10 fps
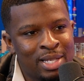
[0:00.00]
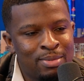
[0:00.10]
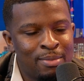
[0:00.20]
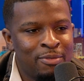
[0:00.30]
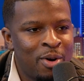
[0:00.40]

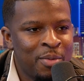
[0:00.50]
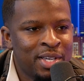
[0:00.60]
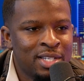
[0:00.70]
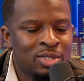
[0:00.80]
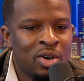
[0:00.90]
But before we
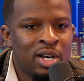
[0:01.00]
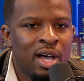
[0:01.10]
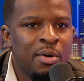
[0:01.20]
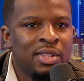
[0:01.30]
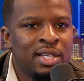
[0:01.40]
get started, I
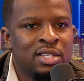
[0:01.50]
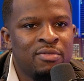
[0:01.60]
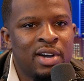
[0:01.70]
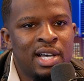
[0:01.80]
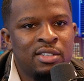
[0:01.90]
would like to
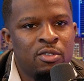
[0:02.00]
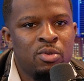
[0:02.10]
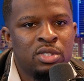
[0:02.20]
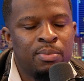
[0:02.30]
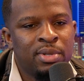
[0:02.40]
advise
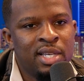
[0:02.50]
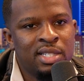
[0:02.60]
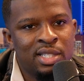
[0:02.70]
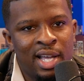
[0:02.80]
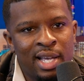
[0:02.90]
everyone to
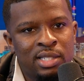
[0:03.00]
please like,